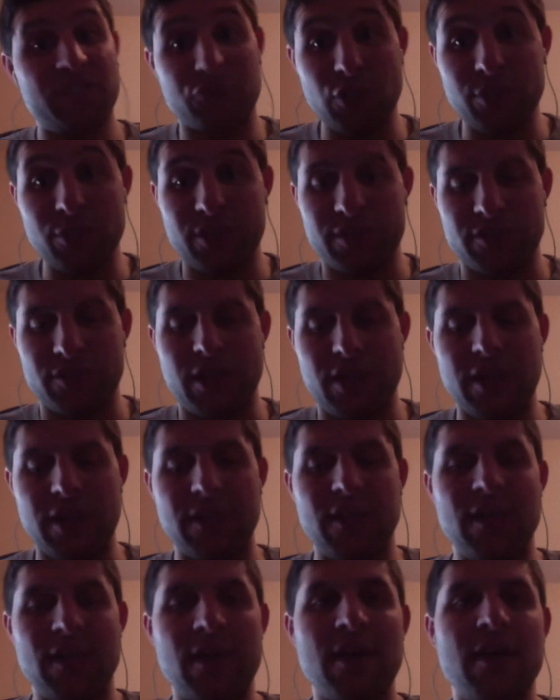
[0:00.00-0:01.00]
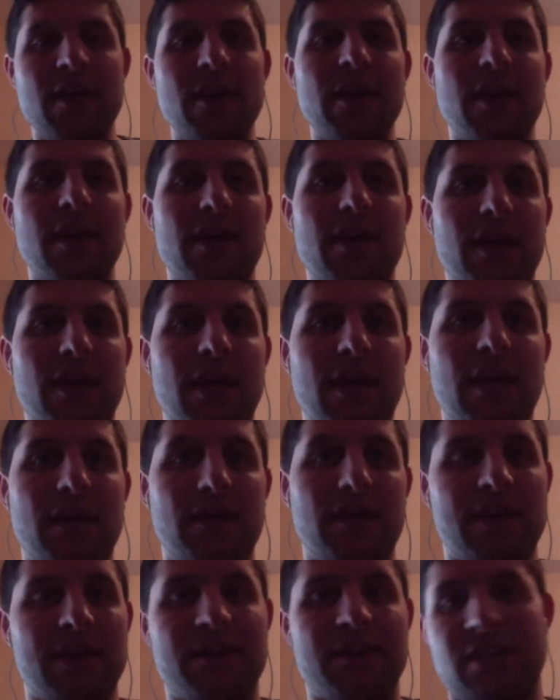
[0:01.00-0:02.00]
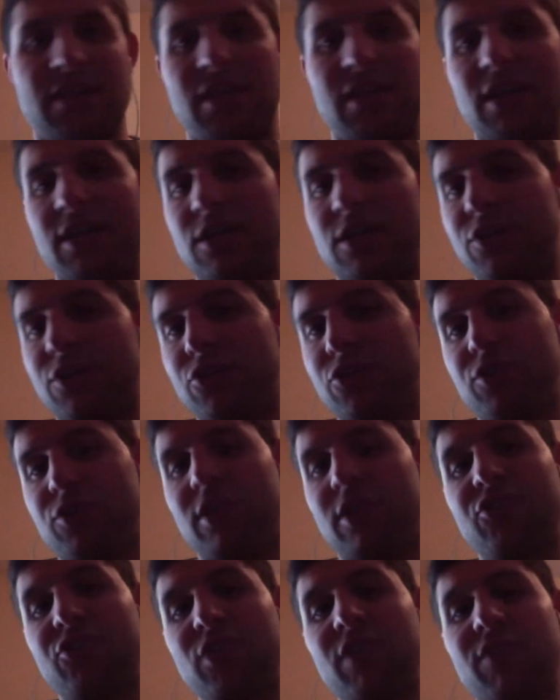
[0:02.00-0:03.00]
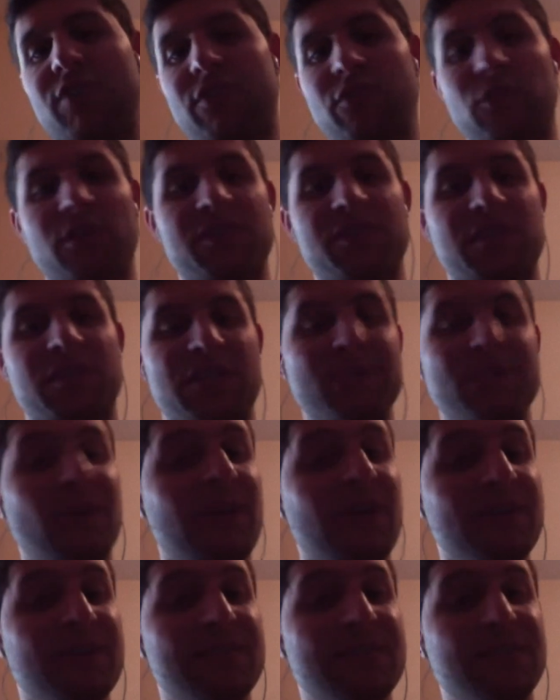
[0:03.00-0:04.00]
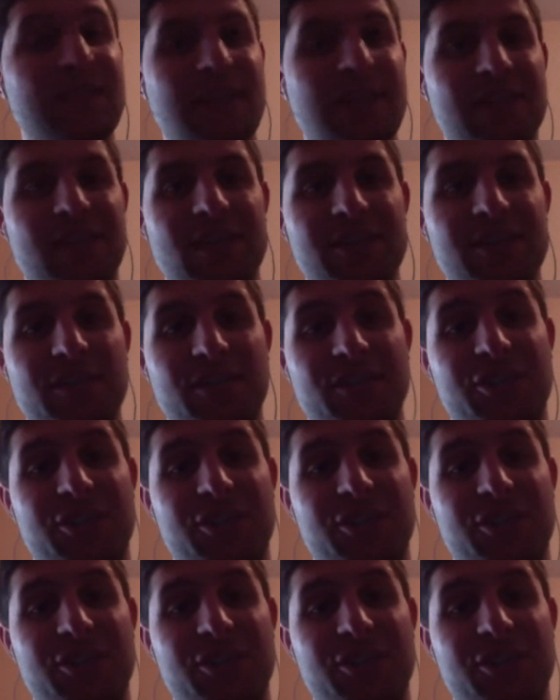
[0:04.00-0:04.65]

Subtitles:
treatment, right? And let's say you get treated for 4 to 6 months, and then your